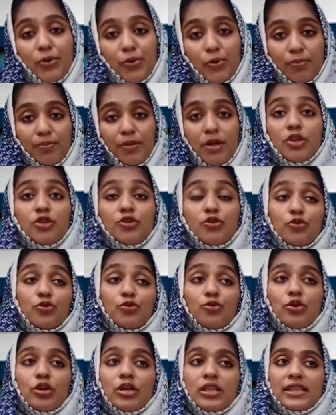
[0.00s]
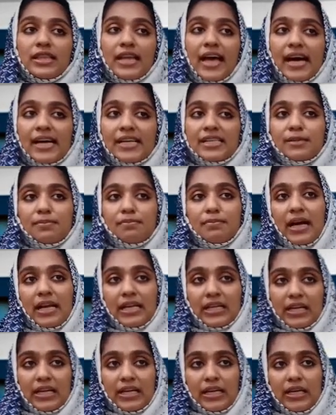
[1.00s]
room through that
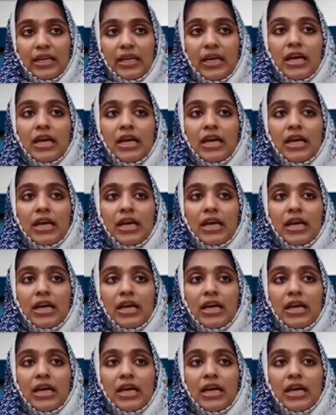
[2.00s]
balcony."